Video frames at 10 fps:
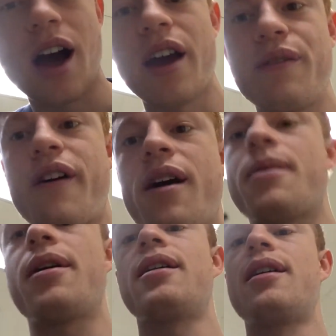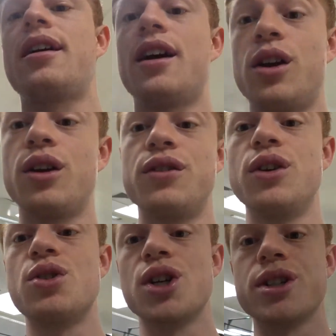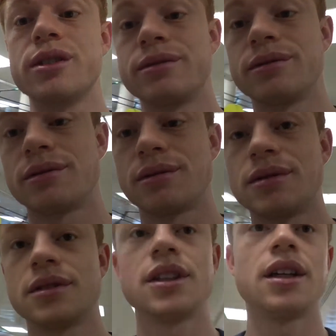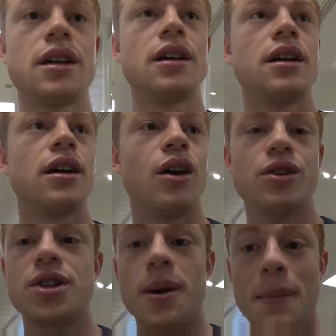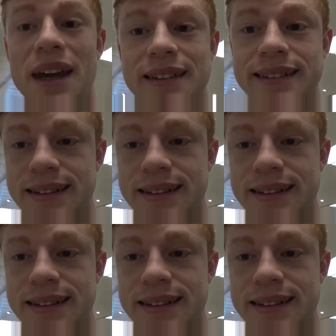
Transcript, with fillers: high in fiber, good for nutrition. On to the meat.